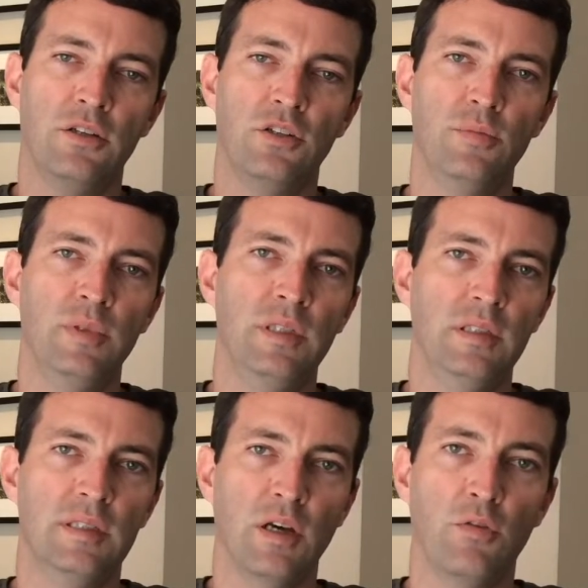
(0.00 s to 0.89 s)
to be
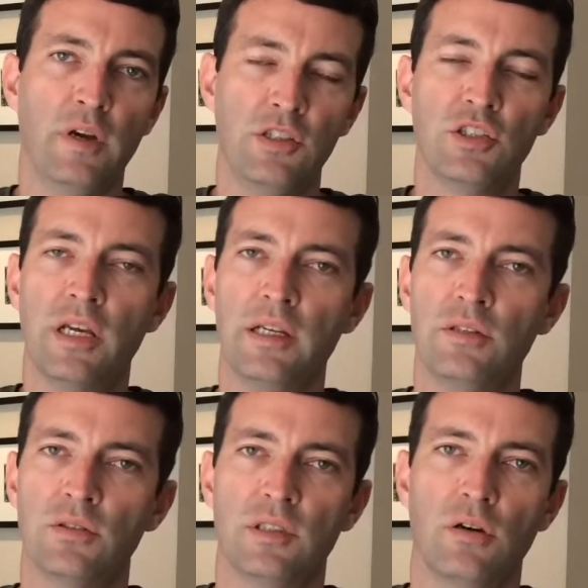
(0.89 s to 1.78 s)
self-educating
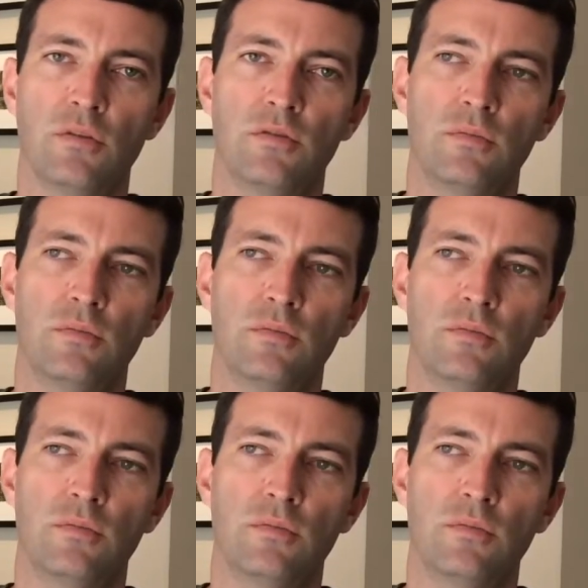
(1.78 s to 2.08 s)
yourself,